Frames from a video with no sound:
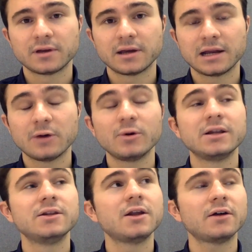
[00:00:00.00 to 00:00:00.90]
And I will
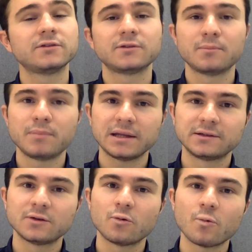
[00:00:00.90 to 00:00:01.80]
not
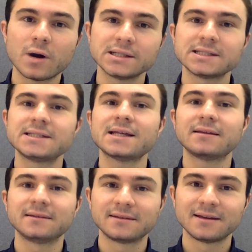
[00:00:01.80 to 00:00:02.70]
bet 1
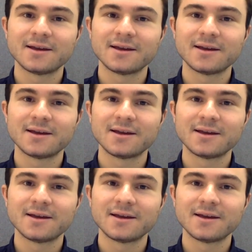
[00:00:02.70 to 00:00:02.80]
cent